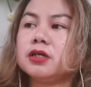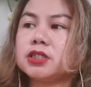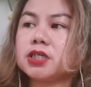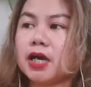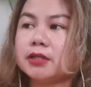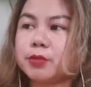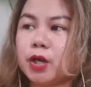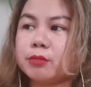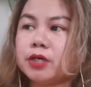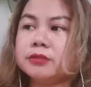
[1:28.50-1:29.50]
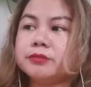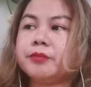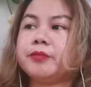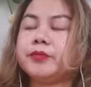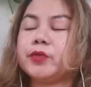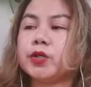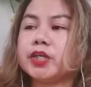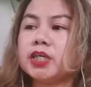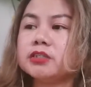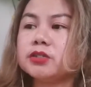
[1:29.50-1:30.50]
God Brahma, or
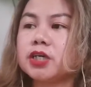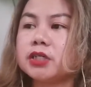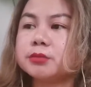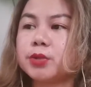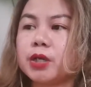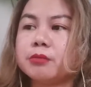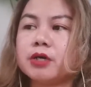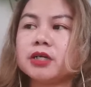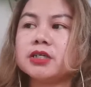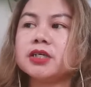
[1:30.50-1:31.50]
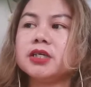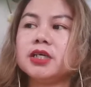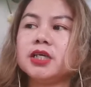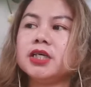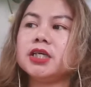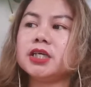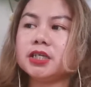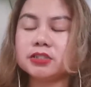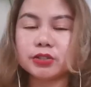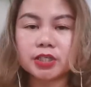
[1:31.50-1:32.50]
Hindu God Brahma,
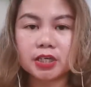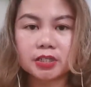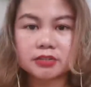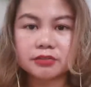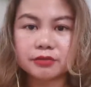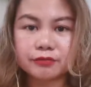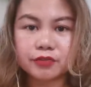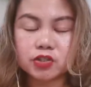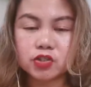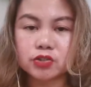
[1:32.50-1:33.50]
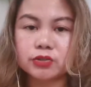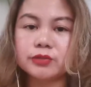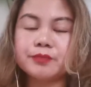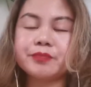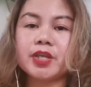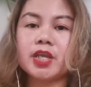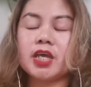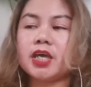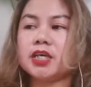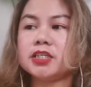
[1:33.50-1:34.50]
Hindu God Vishnu,
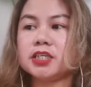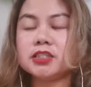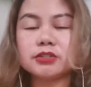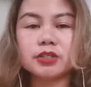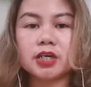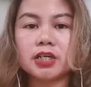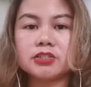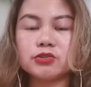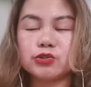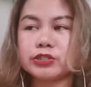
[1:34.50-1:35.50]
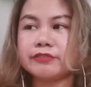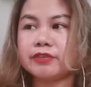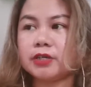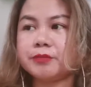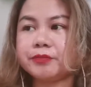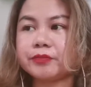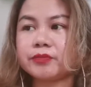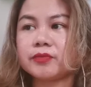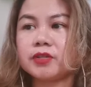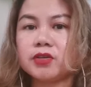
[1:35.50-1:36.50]
and Hindu God Shiva.
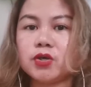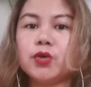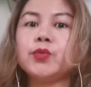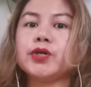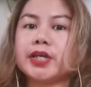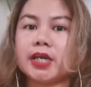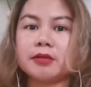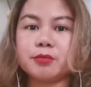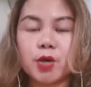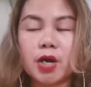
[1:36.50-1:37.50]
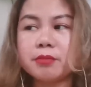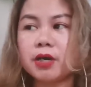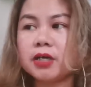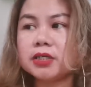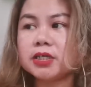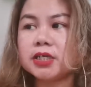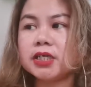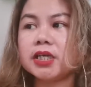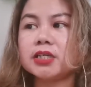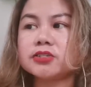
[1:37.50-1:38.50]
Wherein Brahma,
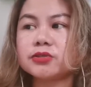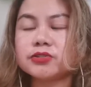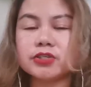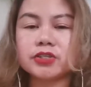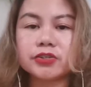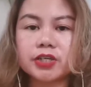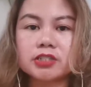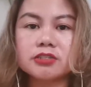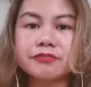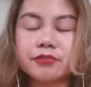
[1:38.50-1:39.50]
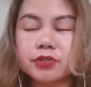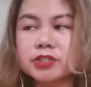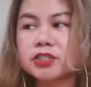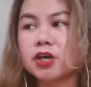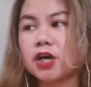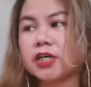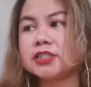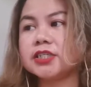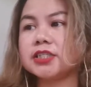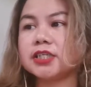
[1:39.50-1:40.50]
he is considered as the first god
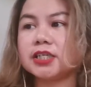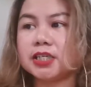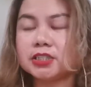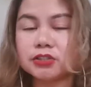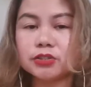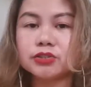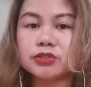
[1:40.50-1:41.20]
in the Hindu